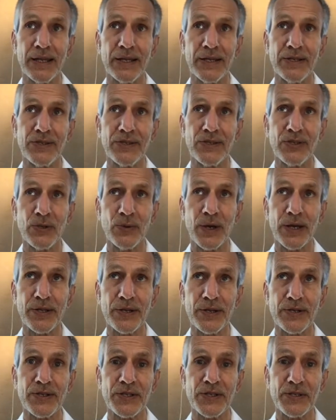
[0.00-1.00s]
two other
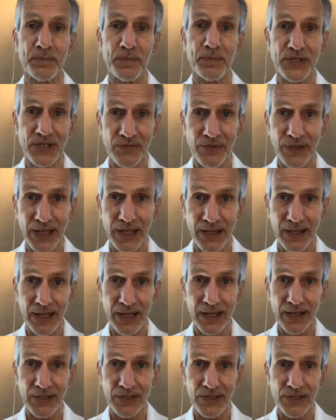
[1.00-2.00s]
specific
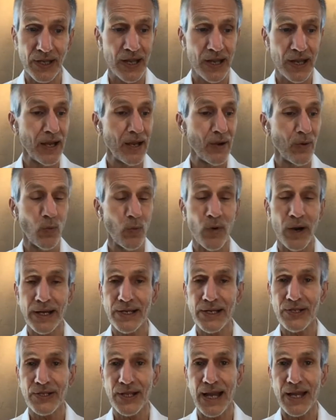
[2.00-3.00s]
things. One
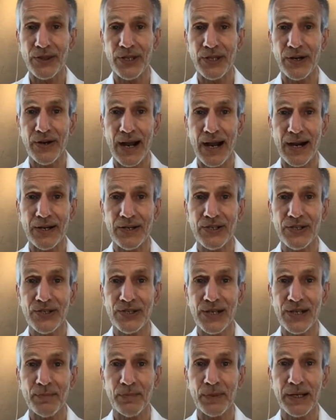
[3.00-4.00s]
is that there are
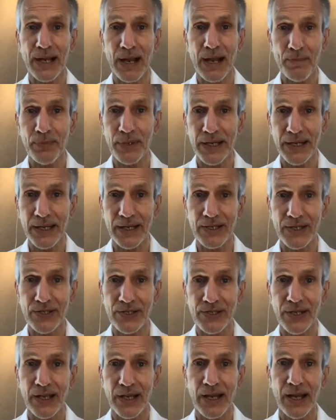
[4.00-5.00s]
some companies
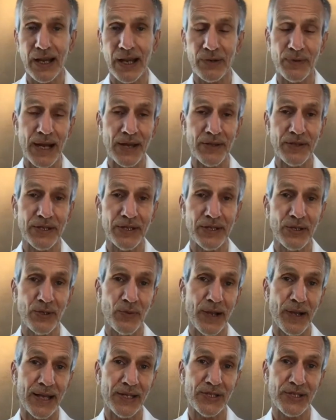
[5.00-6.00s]
around the
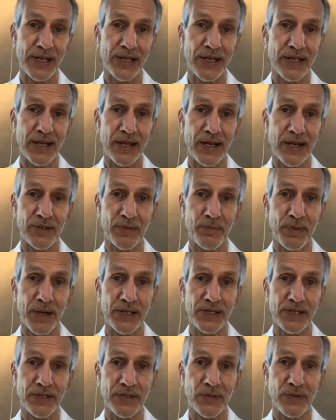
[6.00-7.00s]
US and in other
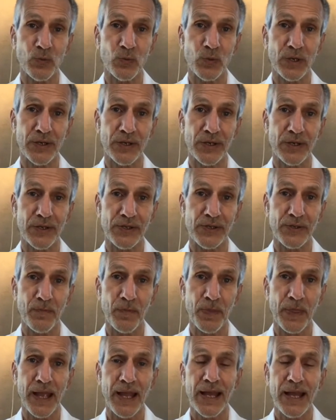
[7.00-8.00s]
parts of the world
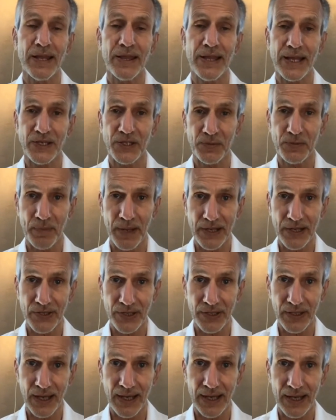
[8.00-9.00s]
that
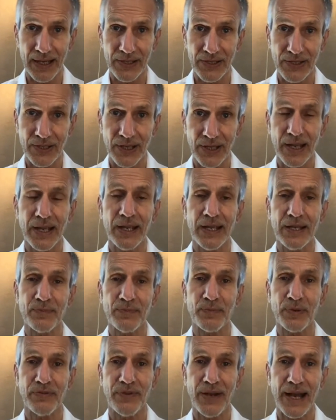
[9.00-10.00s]
specialize in
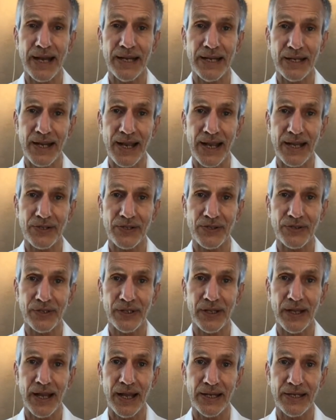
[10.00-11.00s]
providing
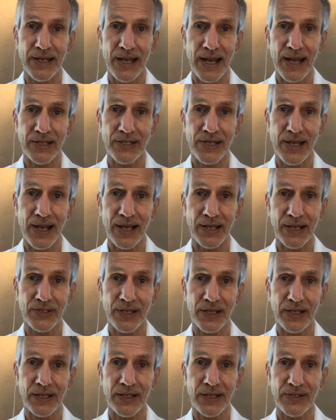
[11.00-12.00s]
natural and non-toxic
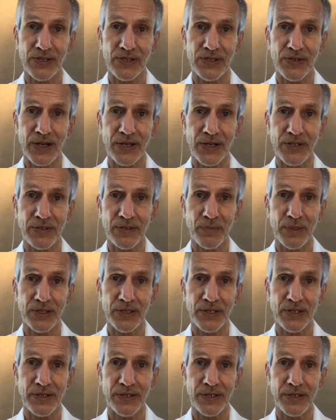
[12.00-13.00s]
construction
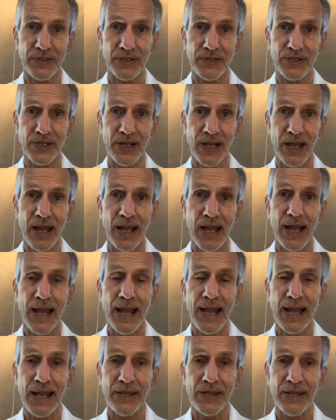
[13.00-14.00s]
materials.
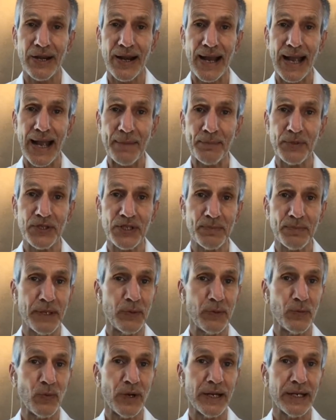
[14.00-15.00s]
And there happens to be
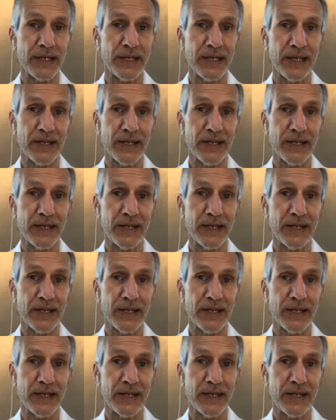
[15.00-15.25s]
one in